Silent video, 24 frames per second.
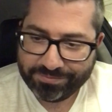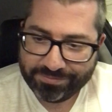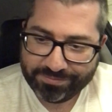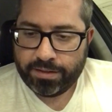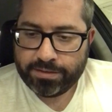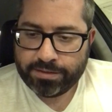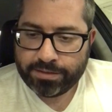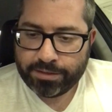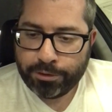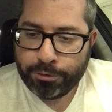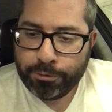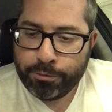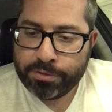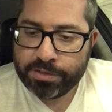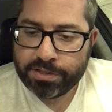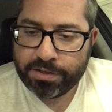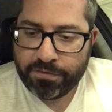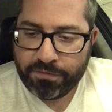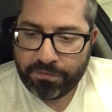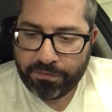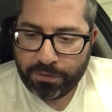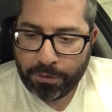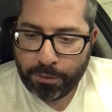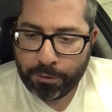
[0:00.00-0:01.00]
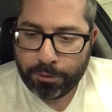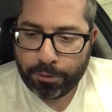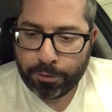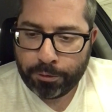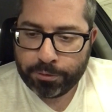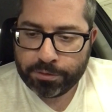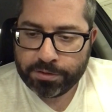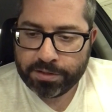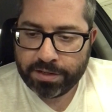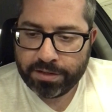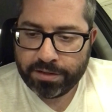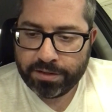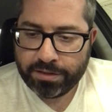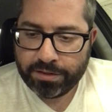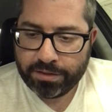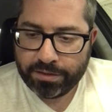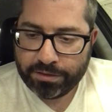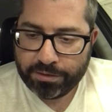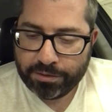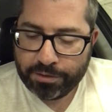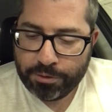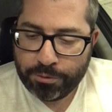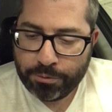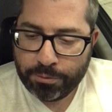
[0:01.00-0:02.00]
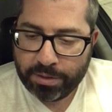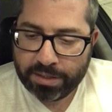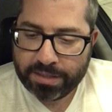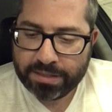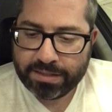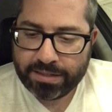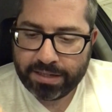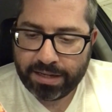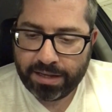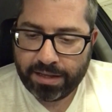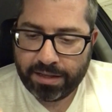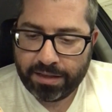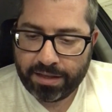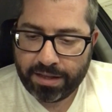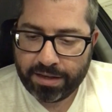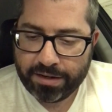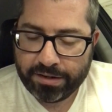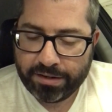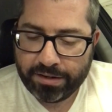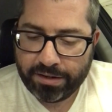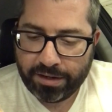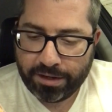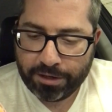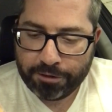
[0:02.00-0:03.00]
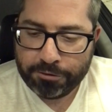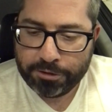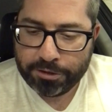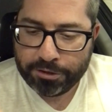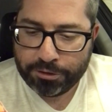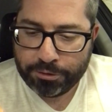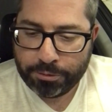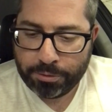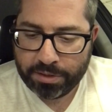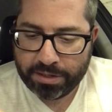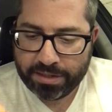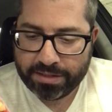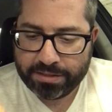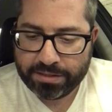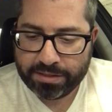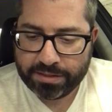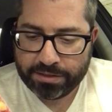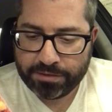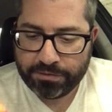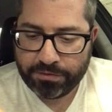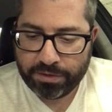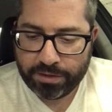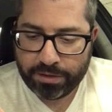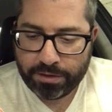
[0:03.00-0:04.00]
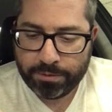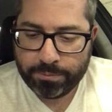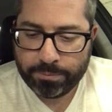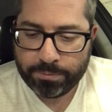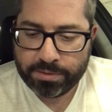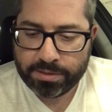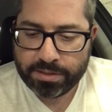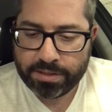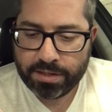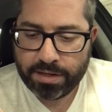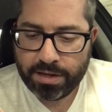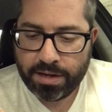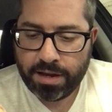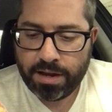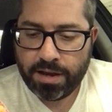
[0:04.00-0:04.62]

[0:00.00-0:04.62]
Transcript: Exclusive photos and new intel on 126 films.